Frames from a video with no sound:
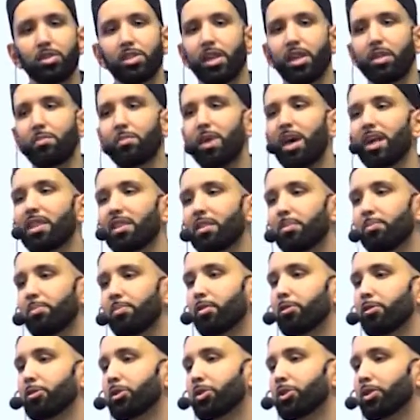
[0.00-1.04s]
Salman the
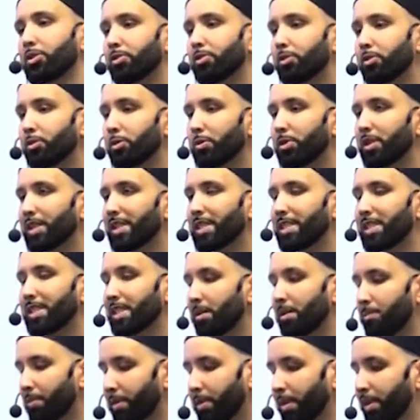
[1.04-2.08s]
Persian, who is
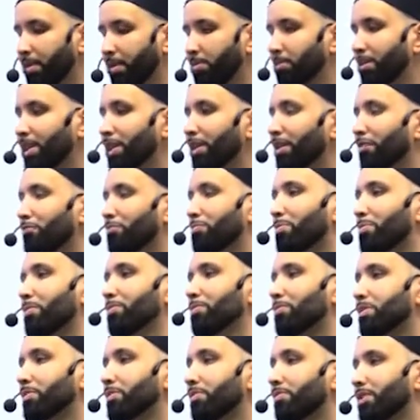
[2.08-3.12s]
the epitome of
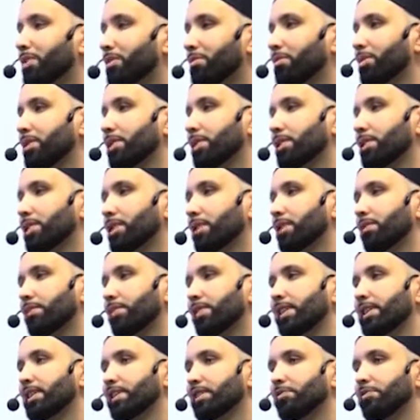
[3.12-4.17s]
perseverance in the
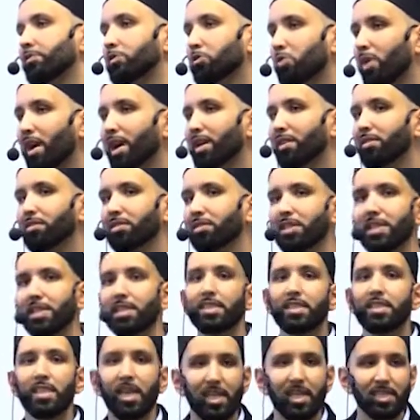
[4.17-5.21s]
face of trials
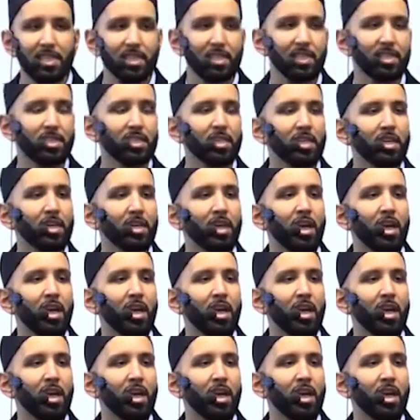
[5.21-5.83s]
and tests,